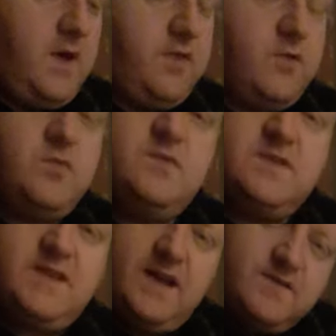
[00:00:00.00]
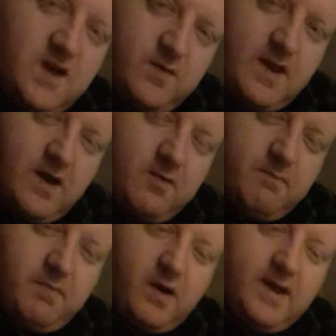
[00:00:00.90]
I thought, say it's going
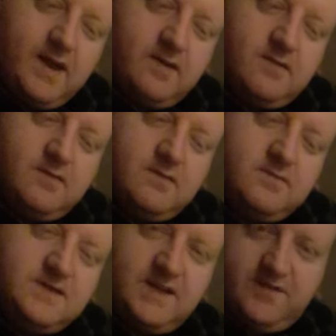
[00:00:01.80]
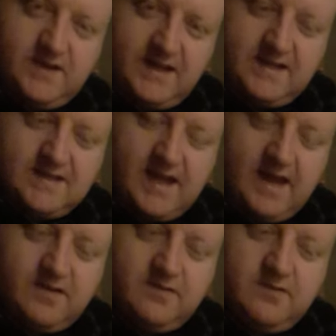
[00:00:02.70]
out buying DVDs
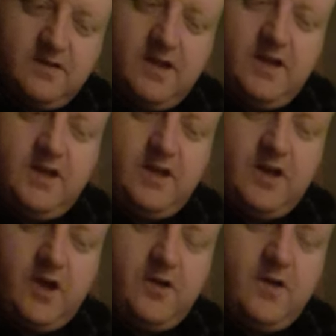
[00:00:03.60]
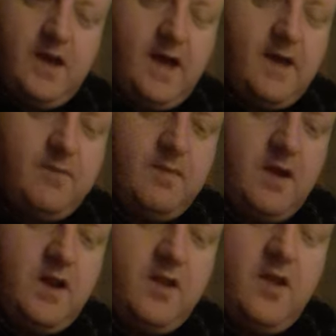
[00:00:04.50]
again, you know, and
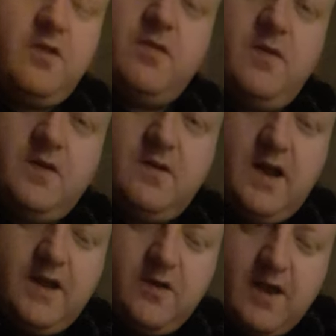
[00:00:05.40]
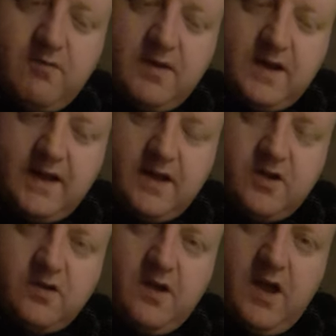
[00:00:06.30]
I know that, like, you get really
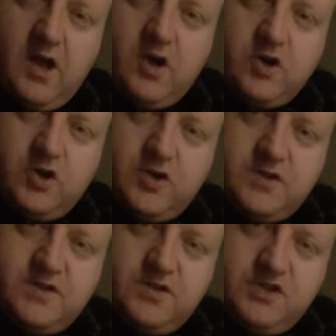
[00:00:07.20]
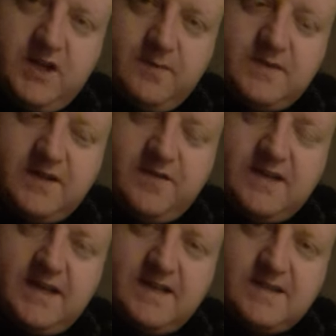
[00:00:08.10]
good cheap
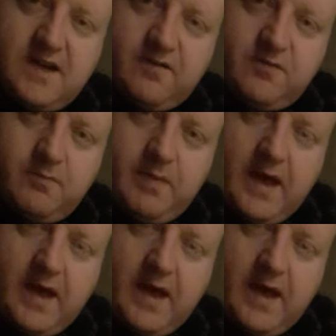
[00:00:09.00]
DVDs now from